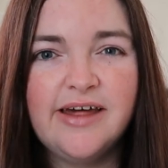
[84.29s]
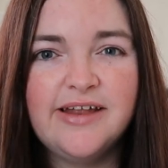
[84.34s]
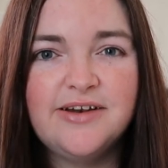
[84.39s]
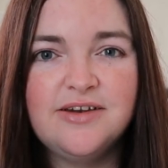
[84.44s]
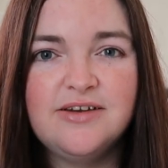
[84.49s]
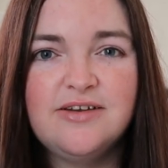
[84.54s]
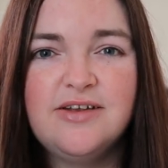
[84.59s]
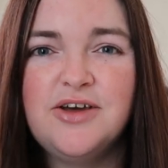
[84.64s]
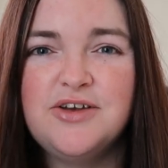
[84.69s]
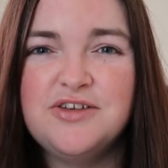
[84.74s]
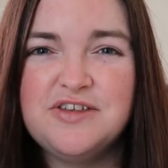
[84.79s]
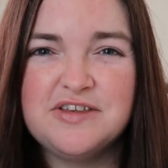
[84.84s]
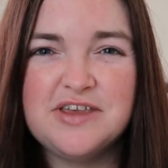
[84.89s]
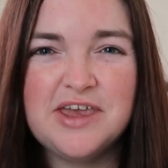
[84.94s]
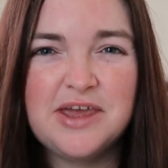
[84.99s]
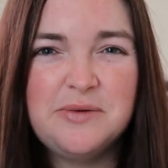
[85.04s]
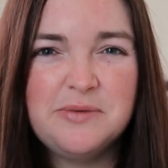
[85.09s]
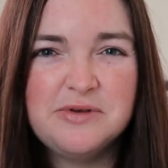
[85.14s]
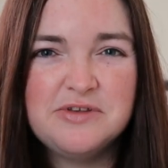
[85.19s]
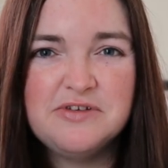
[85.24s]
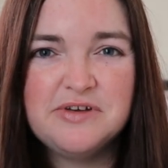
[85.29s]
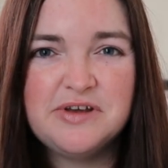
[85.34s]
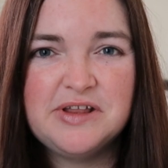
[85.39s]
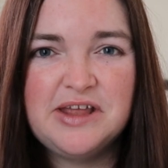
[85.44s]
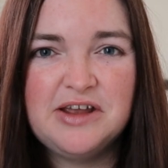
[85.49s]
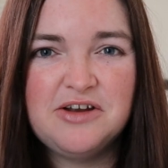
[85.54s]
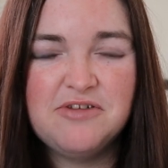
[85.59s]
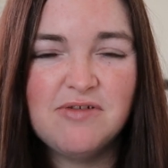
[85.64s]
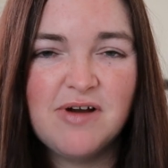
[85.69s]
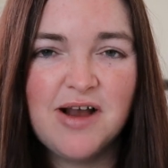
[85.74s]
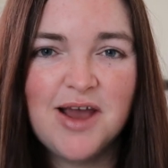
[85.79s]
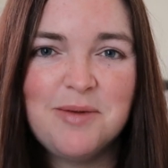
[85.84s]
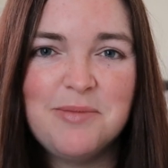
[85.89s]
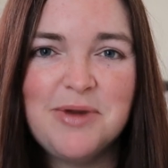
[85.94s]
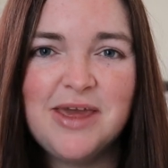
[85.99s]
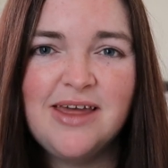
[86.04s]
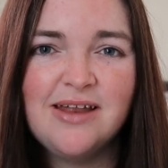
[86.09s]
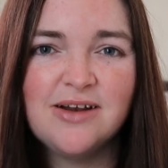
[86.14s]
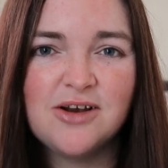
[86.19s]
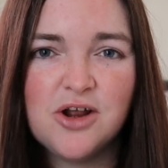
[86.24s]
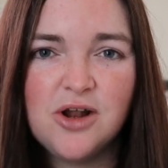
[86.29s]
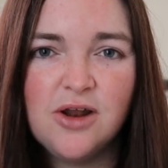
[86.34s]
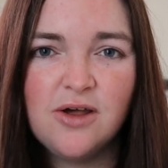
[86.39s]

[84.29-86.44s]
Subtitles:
and her skin was really grimy and